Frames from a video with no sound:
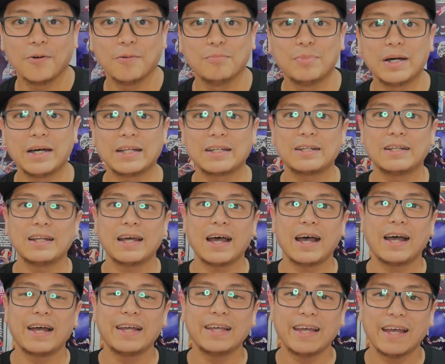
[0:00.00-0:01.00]
but
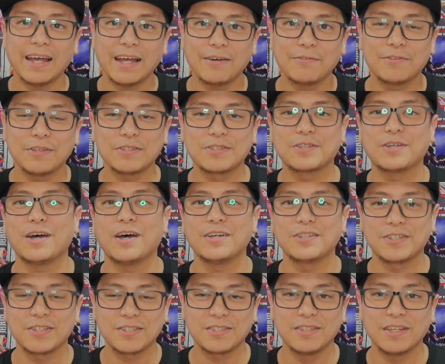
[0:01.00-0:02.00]
I have this
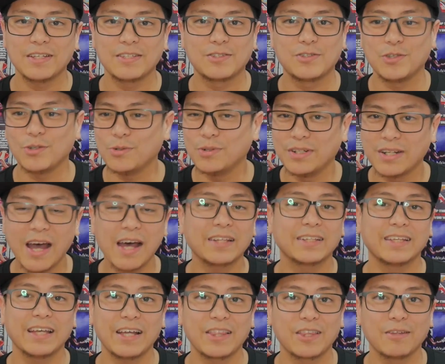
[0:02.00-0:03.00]
consciousness to
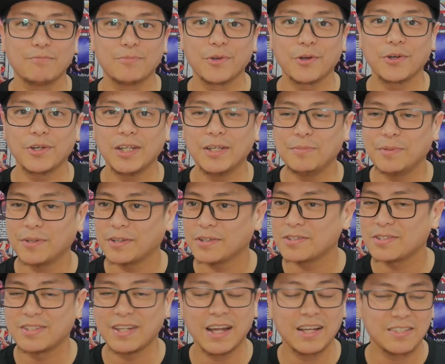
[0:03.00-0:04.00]
not get them dirty
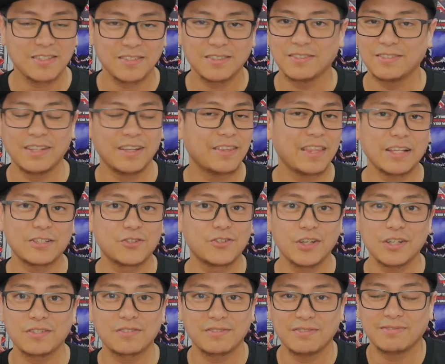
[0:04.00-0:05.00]
because that's
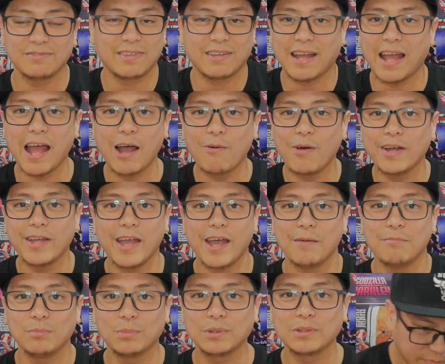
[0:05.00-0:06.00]
just how I
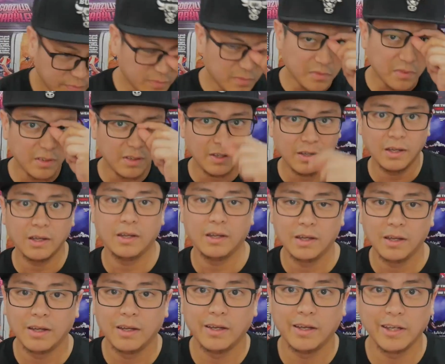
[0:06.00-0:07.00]
am.
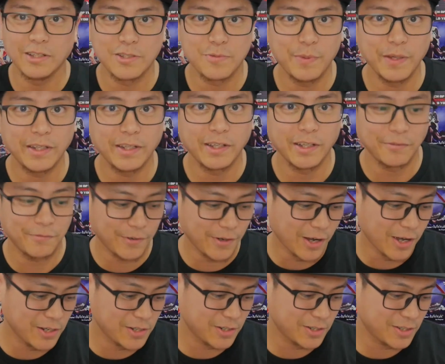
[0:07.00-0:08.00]
And speaking of
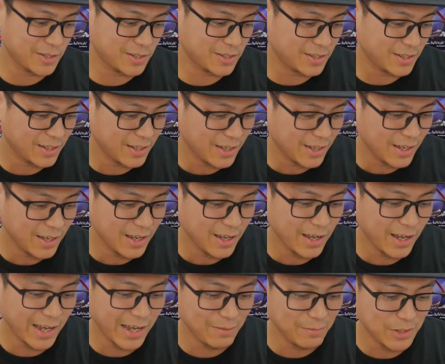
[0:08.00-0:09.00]
conscious,
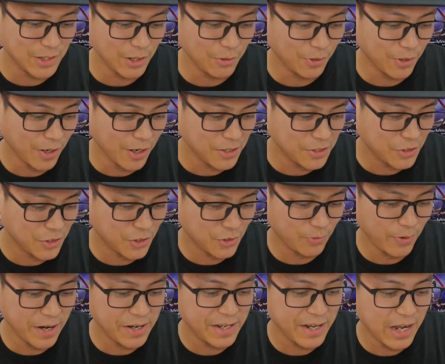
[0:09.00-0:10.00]
I am so conscious
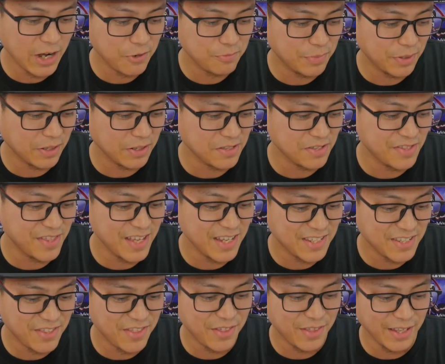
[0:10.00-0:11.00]
right now because
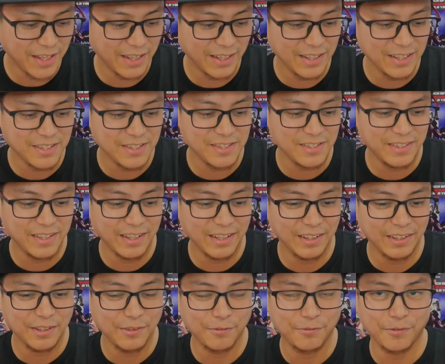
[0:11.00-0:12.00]
this thing is
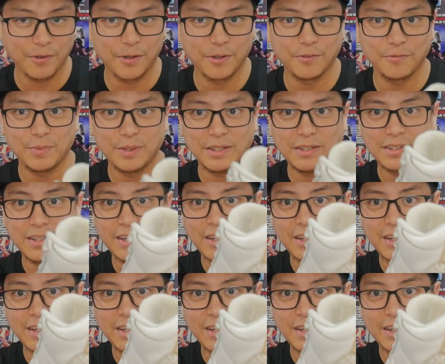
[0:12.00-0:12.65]
still in front of me